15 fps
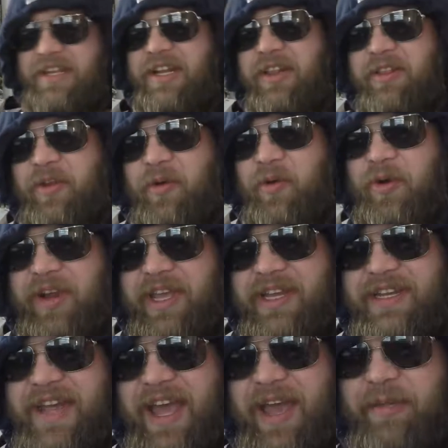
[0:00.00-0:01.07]
The
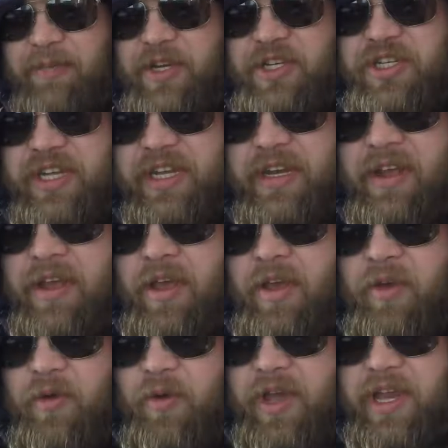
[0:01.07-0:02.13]
DeLorean time machine.
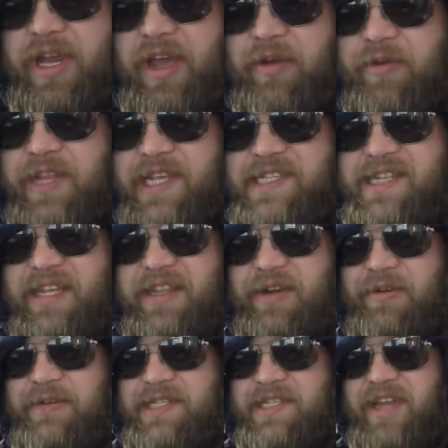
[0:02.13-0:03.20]
When they said
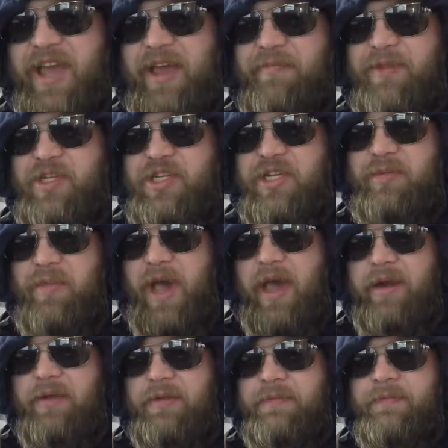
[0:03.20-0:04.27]
there was a time machine
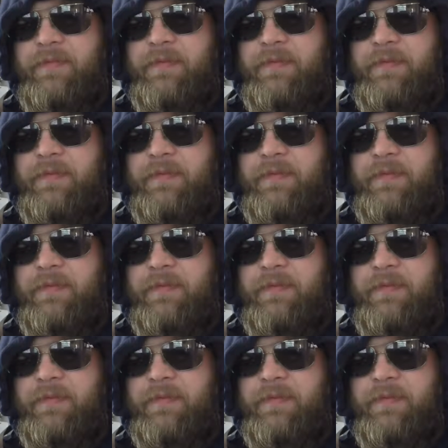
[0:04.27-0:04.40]
model,